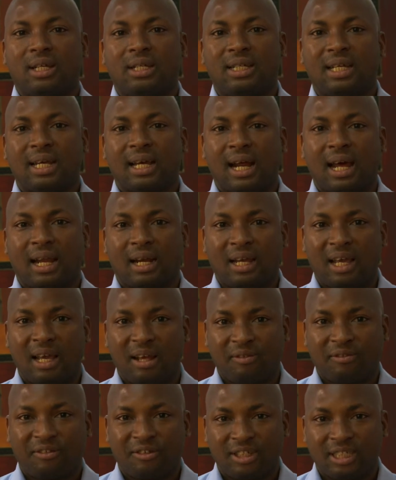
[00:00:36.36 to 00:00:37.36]
There are
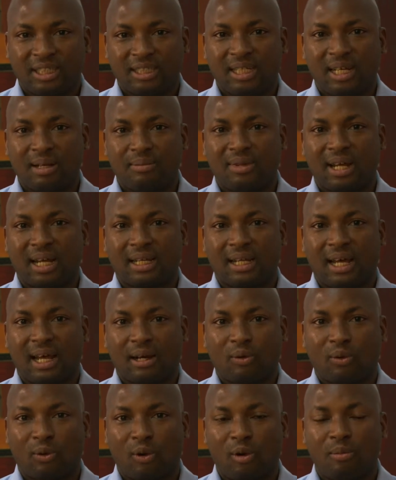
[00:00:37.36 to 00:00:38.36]
health systems that
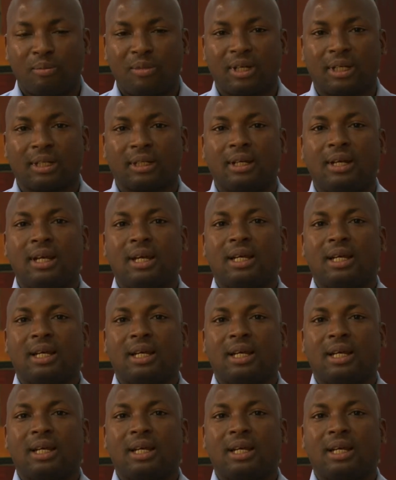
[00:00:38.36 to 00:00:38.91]
are crumbling.